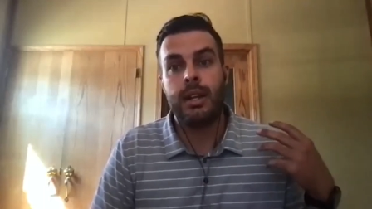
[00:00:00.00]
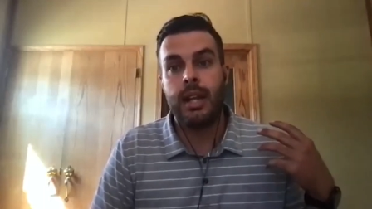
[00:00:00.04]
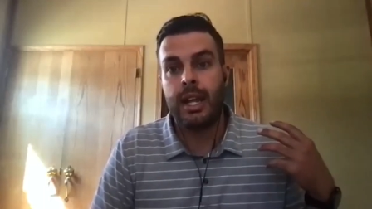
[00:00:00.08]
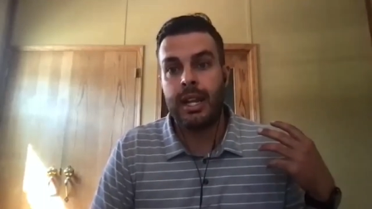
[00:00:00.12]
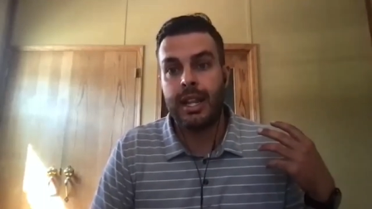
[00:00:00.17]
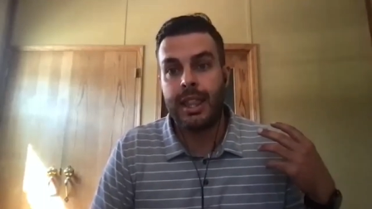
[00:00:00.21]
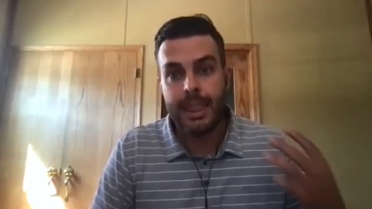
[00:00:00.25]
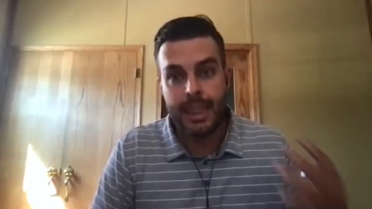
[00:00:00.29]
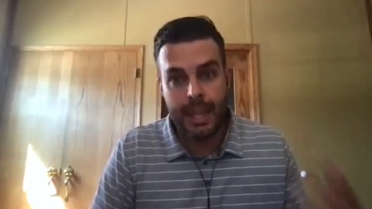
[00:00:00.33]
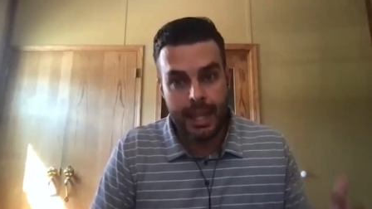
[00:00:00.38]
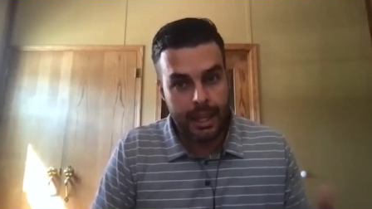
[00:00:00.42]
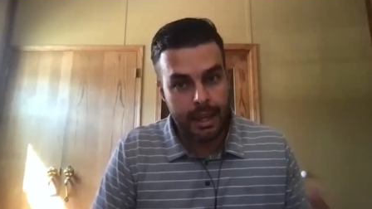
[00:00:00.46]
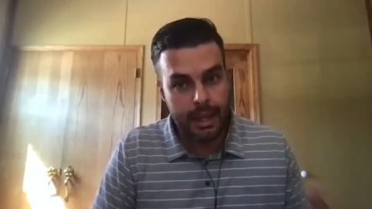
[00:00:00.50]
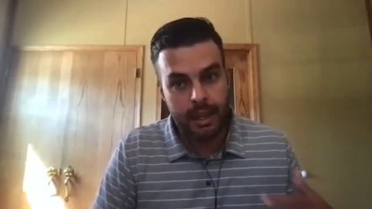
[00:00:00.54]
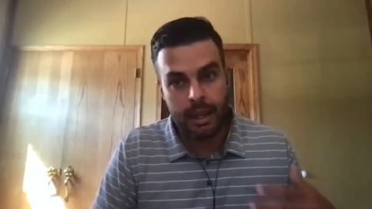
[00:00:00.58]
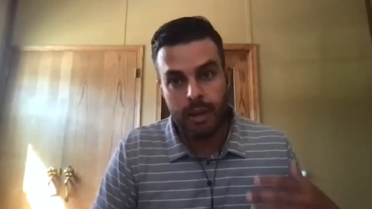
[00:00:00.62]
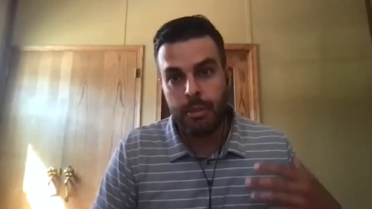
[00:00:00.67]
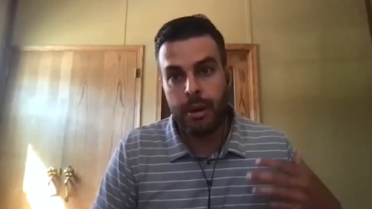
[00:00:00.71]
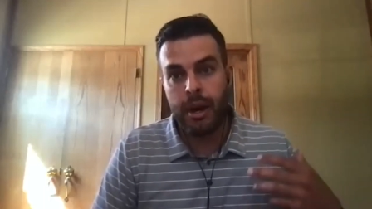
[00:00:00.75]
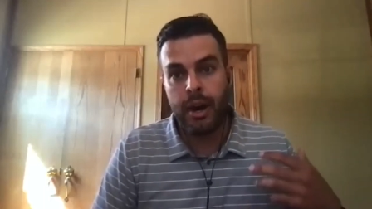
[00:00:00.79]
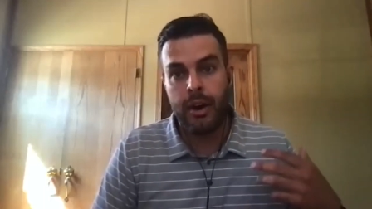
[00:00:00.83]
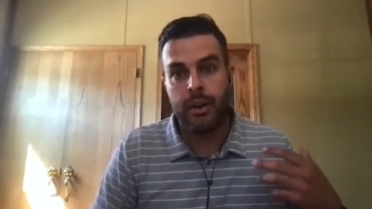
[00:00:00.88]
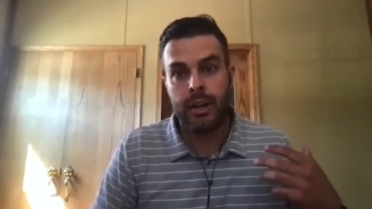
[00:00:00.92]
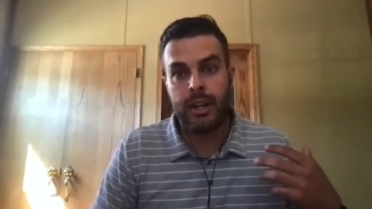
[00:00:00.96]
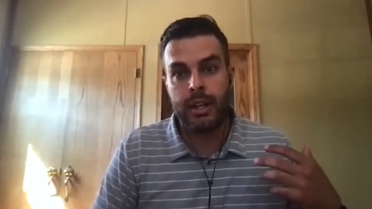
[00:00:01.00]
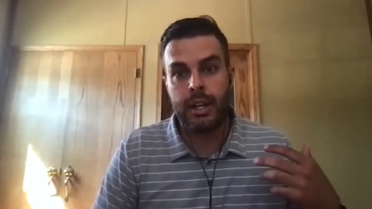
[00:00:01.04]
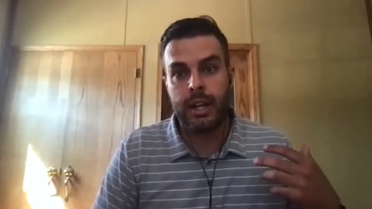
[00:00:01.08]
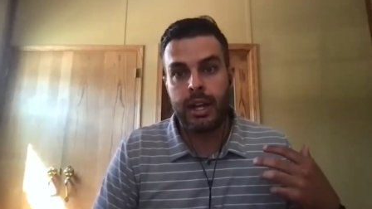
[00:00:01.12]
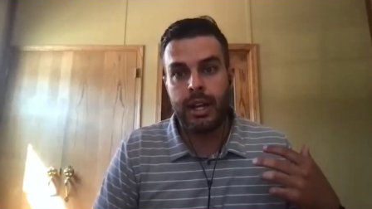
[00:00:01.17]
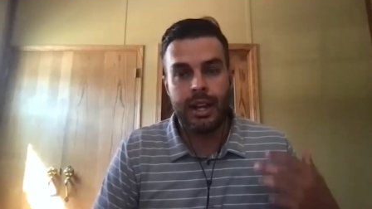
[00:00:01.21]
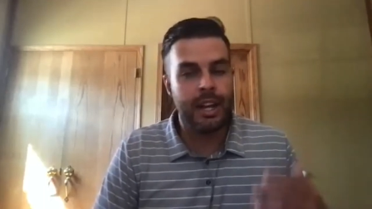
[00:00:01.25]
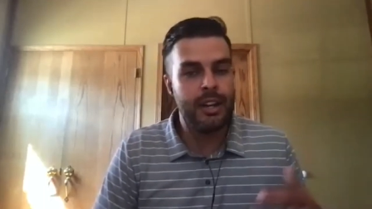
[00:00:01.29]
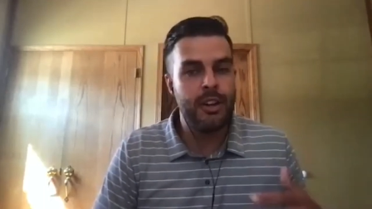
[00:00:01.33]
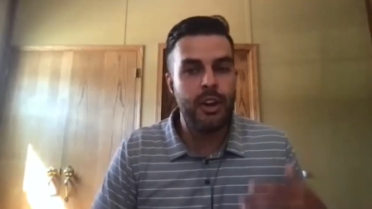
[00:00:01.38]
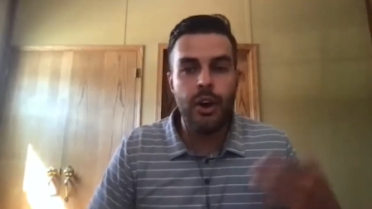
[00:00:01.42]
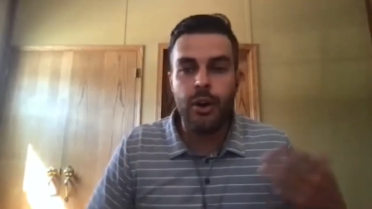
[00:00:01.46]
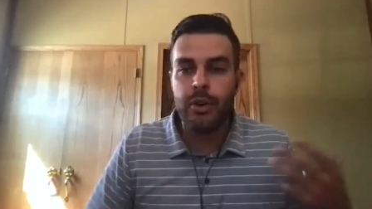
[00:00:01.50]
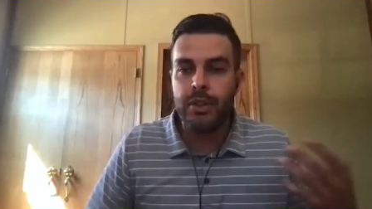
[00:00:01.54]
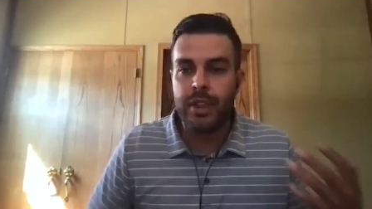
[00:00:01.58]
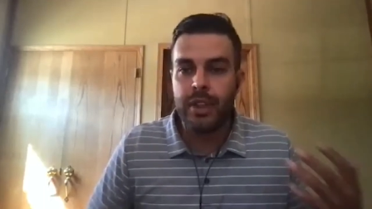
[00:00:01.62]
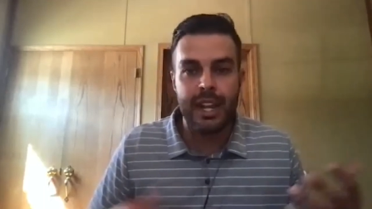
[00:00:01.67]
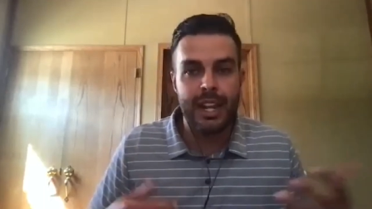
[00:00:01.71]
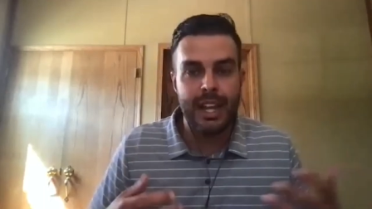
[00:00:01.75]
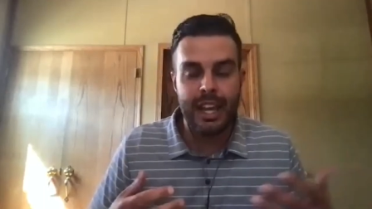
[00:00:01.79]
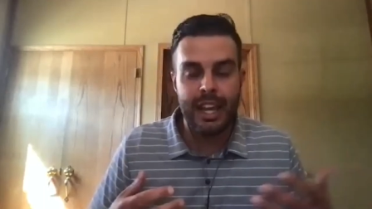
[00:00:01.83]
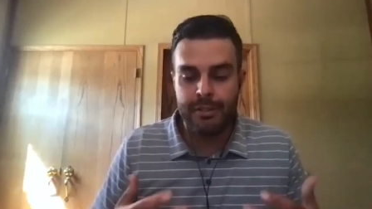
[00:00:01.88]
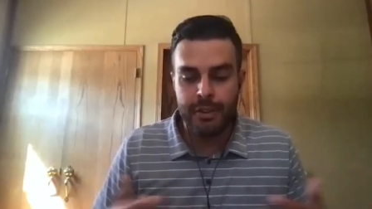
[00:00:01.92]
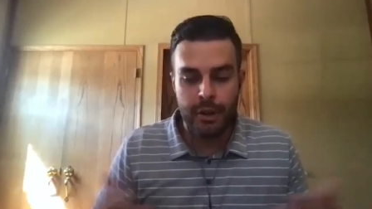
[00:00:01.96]
and thinking about it and i know
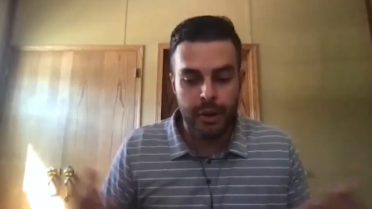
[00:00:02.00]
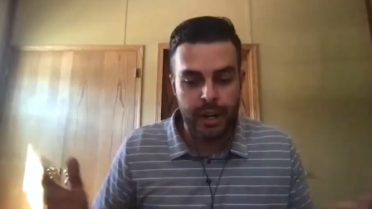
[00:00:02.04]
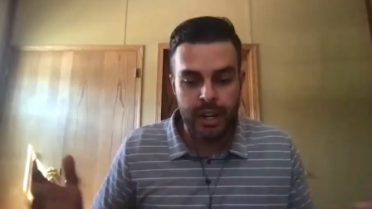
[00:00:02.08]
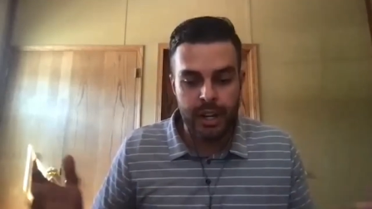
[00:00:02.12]
that if you're an